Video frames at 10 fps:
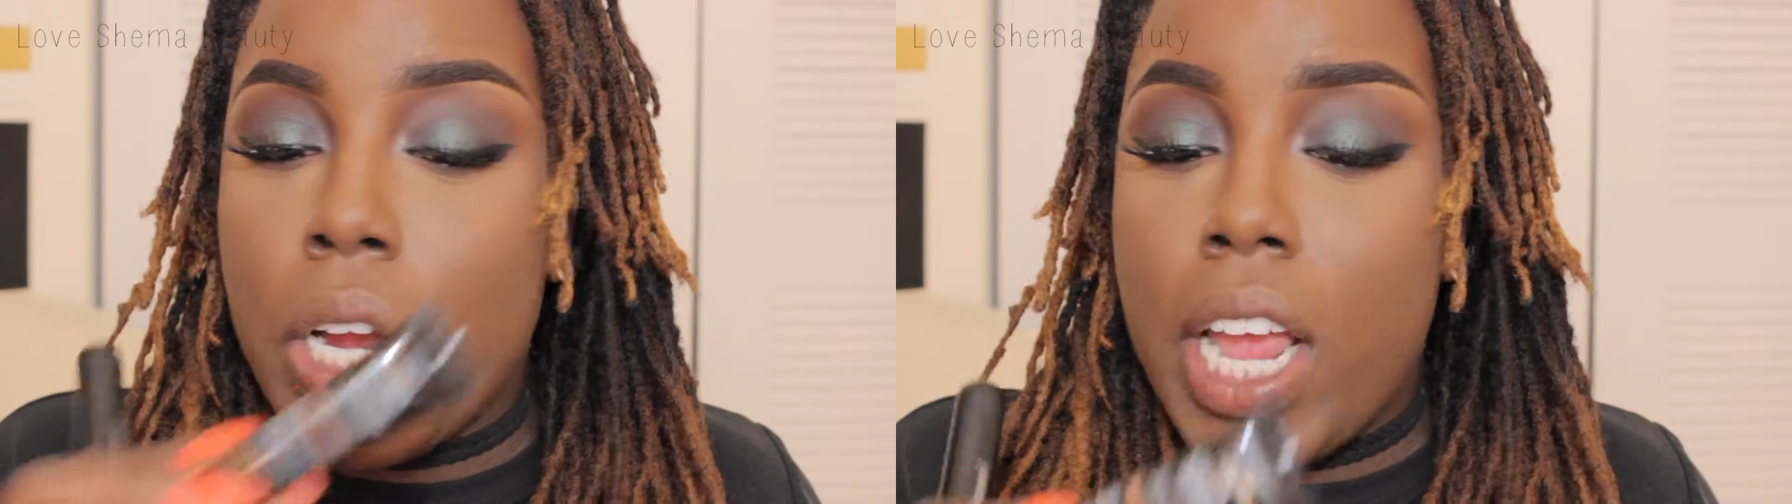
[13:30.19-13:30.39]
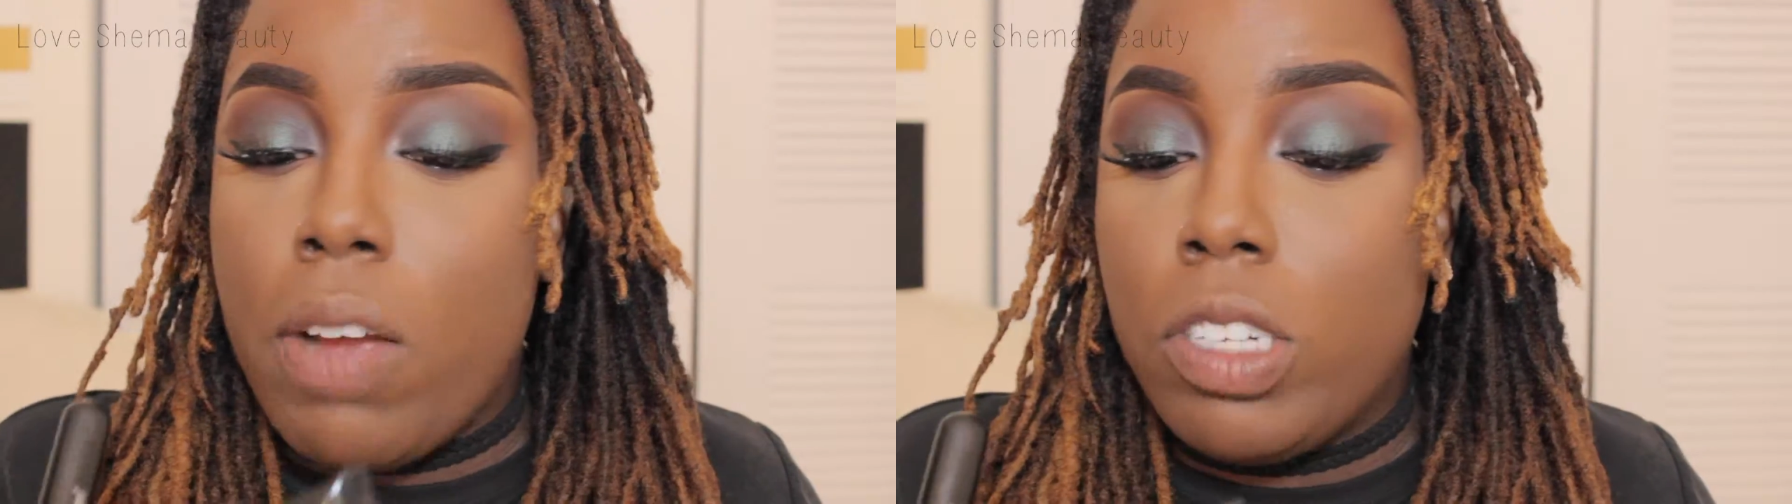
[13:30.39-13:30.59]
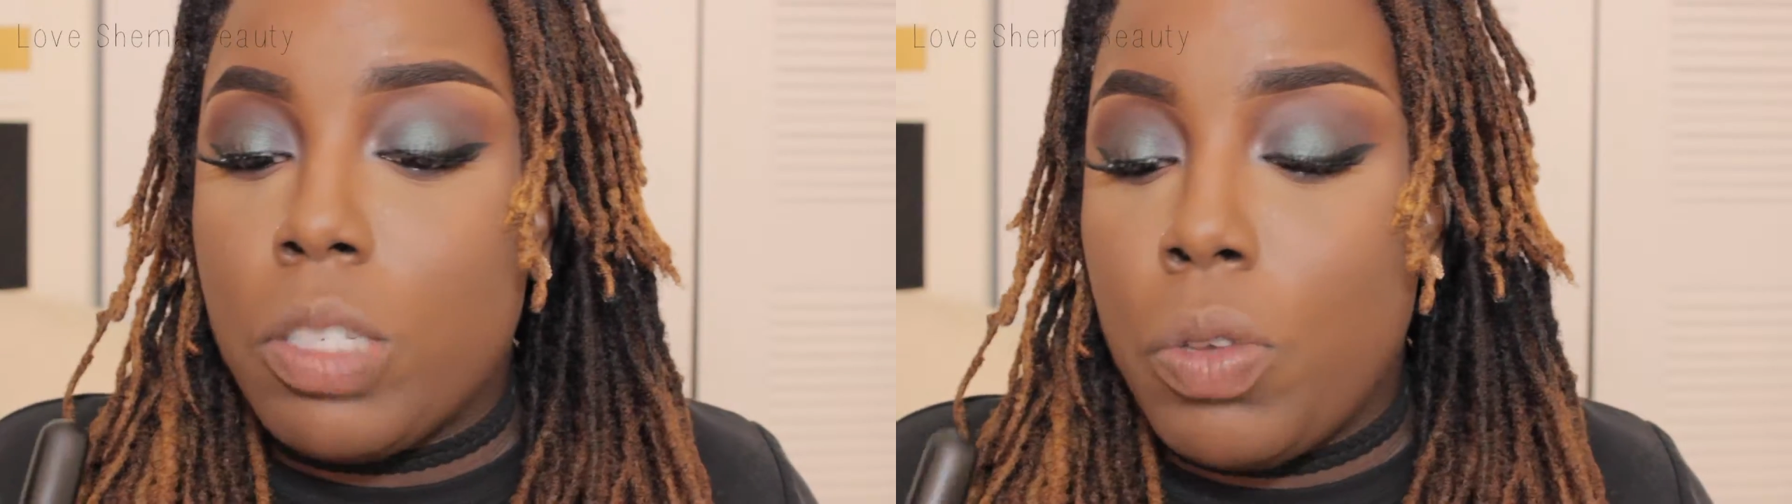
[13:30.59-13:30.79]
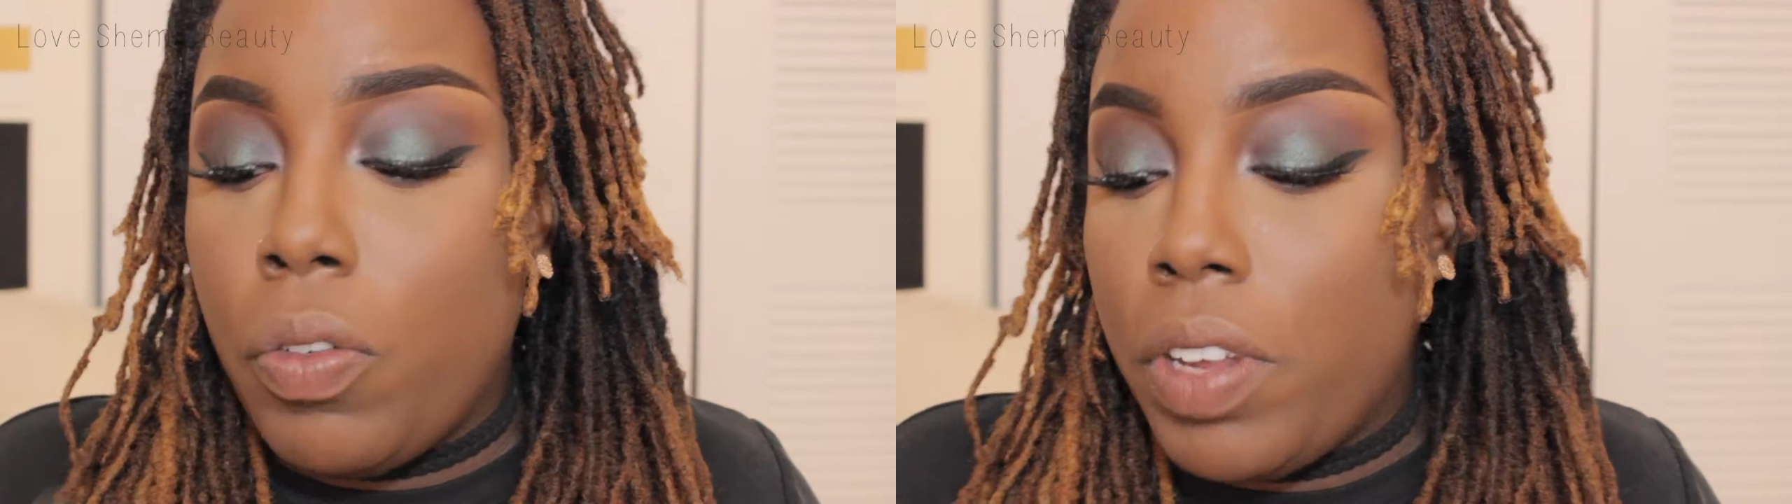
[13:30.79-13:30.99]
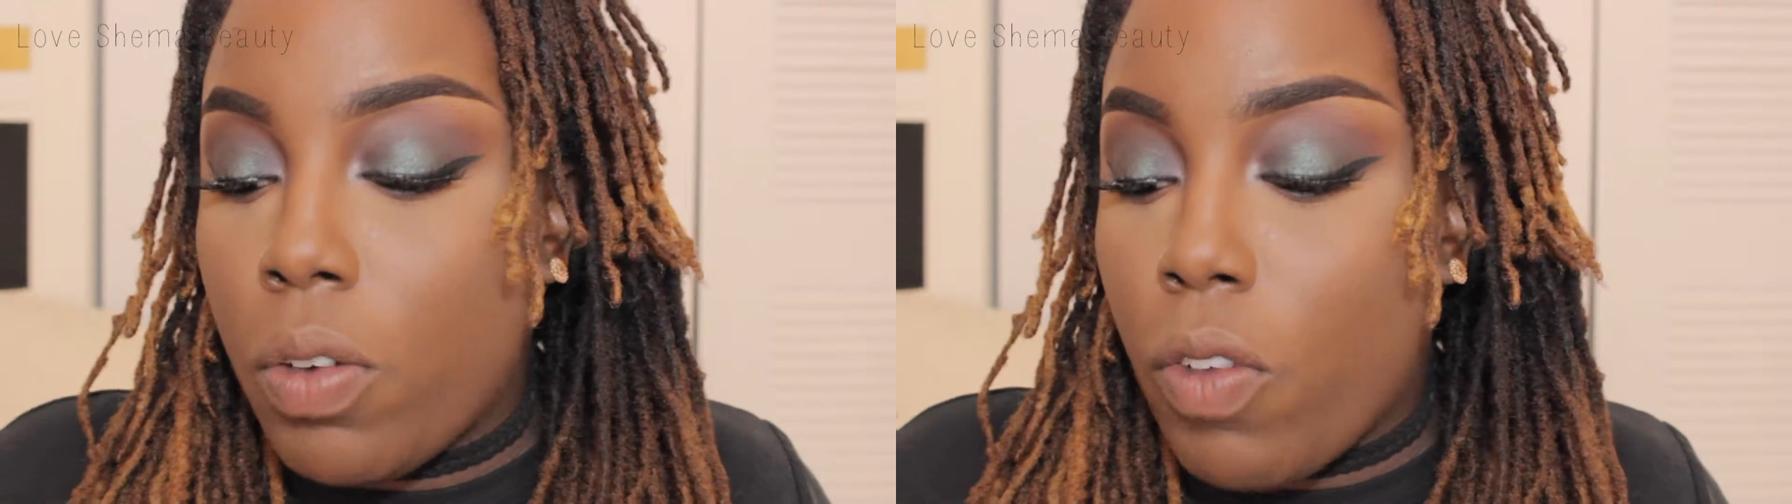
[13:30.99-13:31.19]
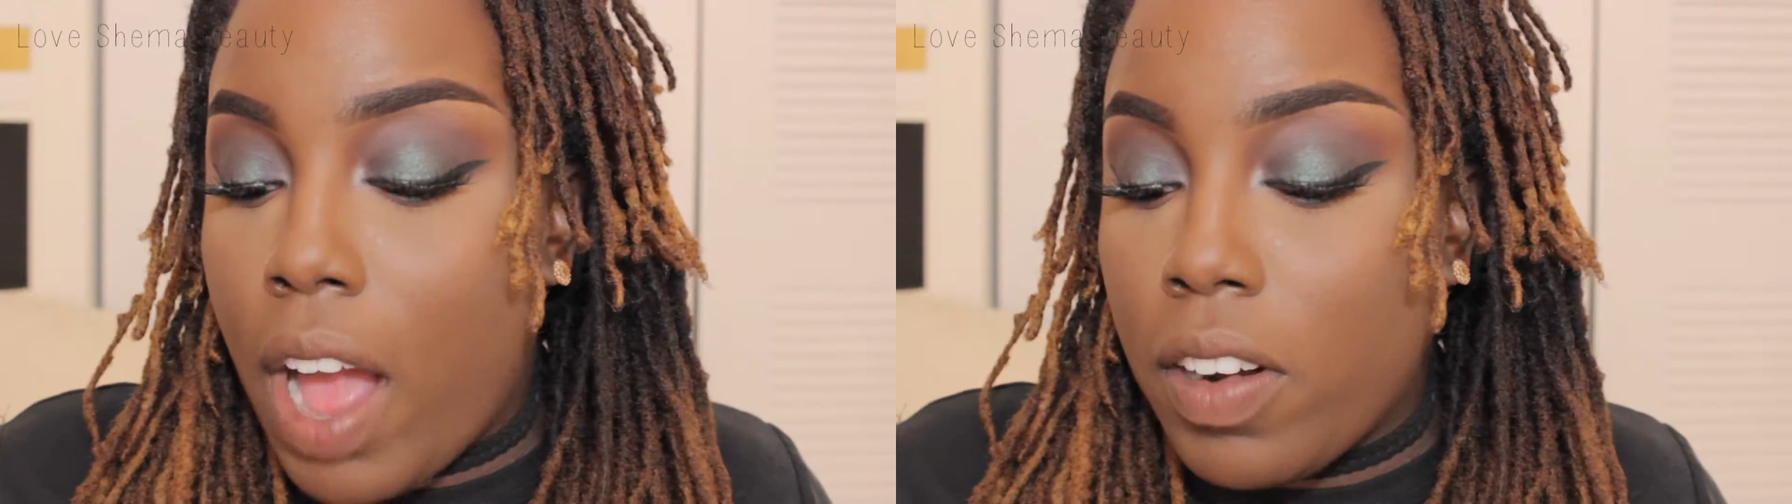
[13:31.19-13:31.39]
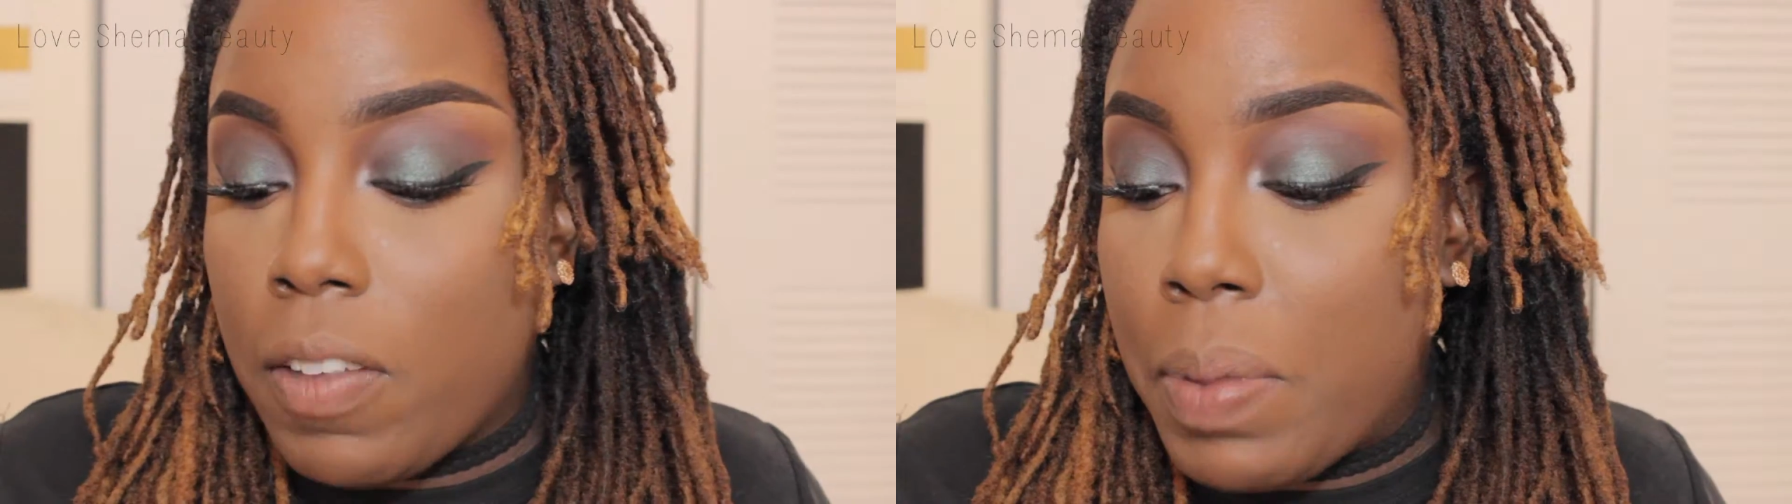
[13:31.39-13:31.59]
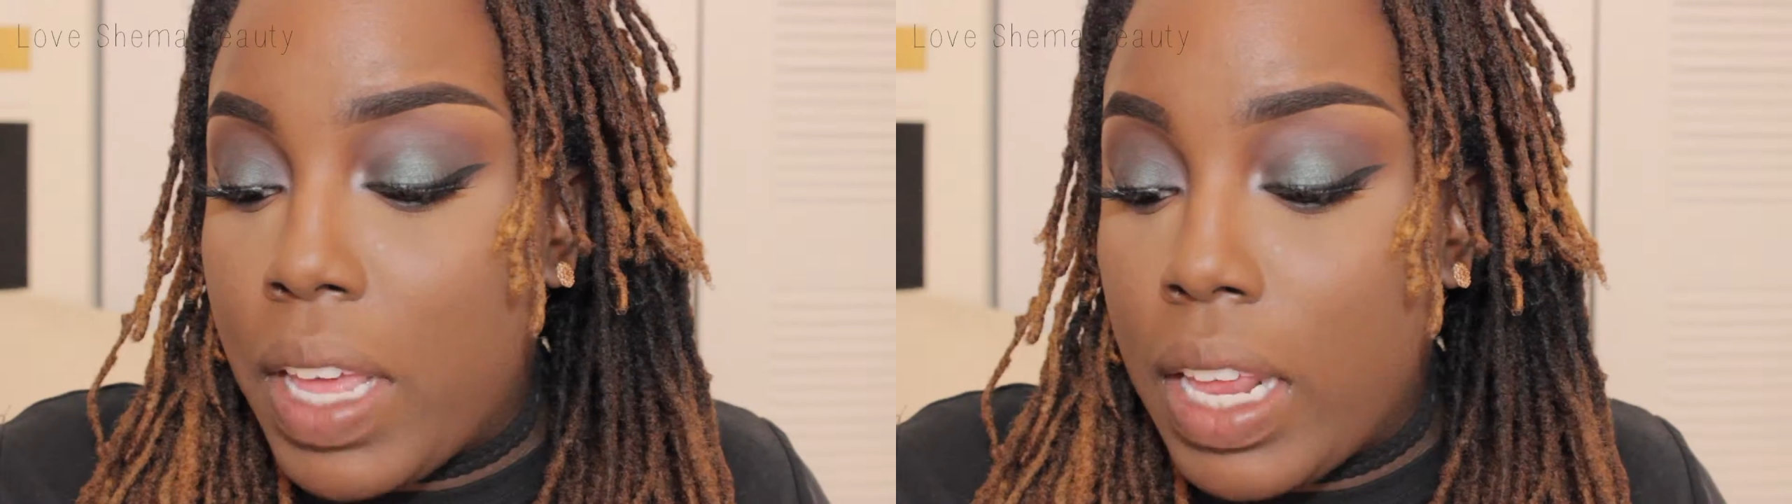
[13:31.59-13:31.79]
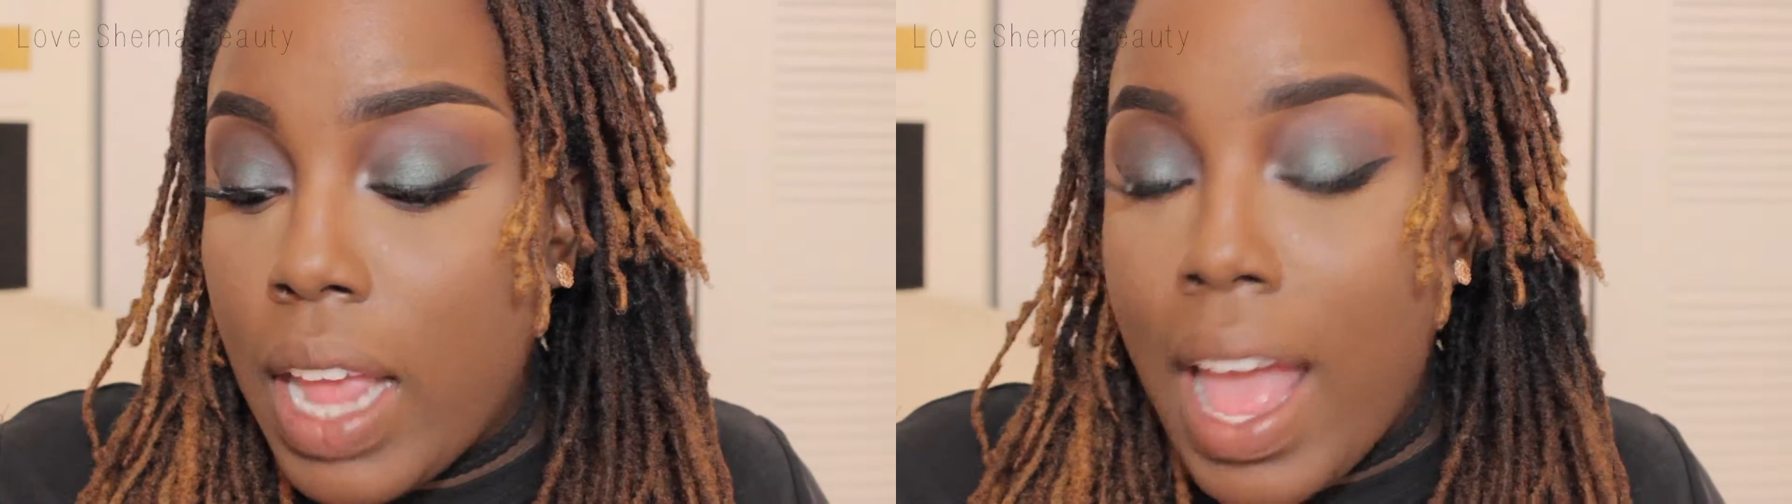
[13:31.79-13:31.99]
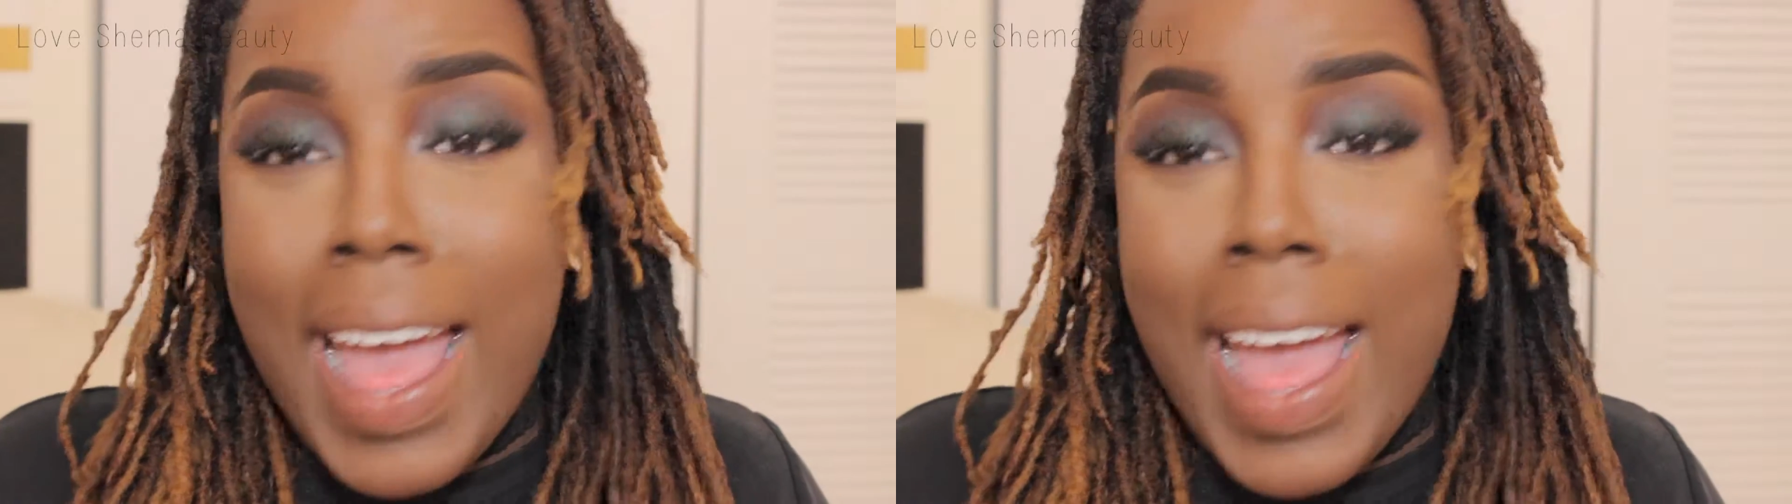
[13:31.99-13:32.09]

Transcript: it was moving around a bit.